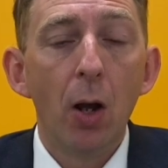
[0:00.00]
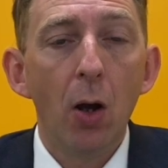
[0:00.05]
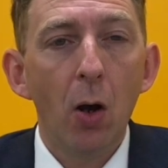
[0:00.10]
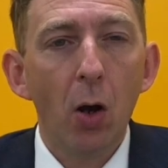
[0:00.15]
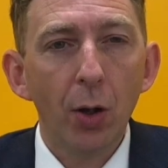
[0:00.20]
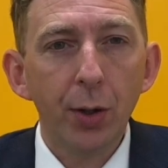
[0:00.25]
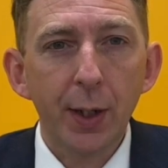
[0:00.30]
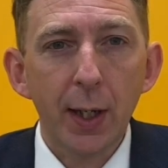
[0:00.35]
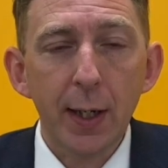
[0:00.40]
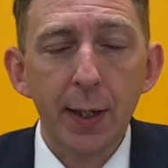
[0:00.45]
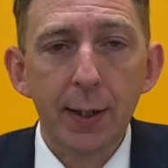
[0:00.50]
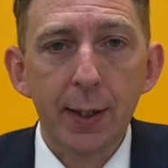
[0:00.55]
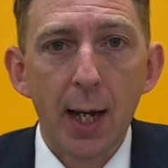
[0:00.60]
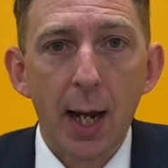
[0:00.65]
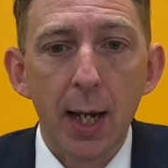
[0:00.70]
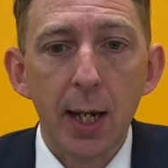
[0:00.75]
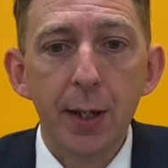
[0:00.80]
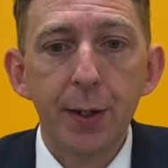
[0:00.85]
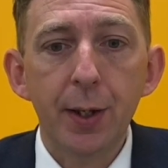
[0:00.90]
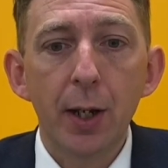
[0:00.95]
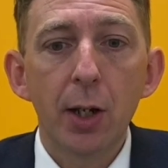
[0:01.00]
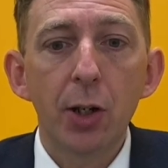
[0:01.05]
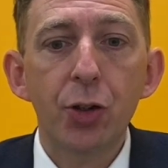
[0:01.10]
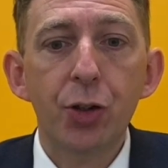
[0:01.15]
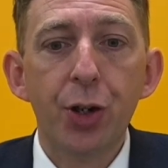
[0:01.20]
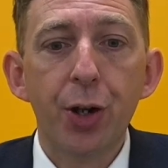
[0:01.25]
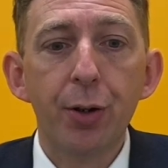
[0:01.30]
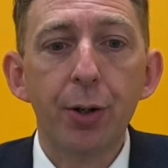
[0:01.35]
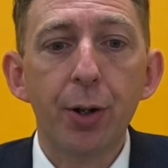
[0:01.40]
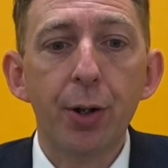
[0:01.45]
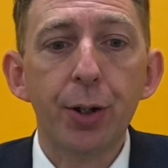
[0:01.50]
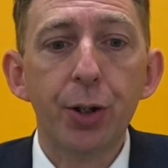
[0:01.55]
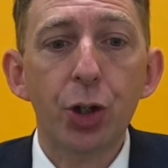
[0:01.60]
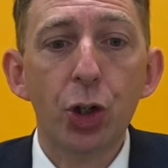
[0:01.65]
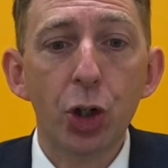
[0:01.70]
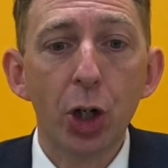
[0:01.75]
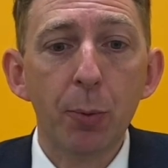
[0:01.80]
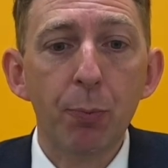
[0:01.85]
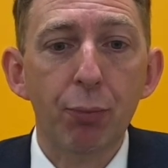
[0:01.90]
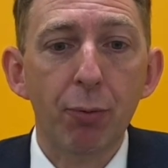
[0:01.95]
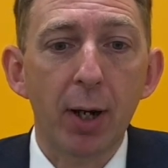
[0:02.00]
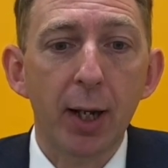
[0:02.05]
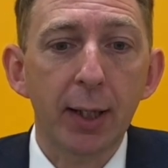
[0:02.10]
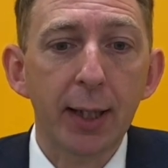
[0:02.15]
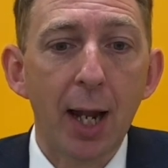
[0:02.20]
On these days, students should bring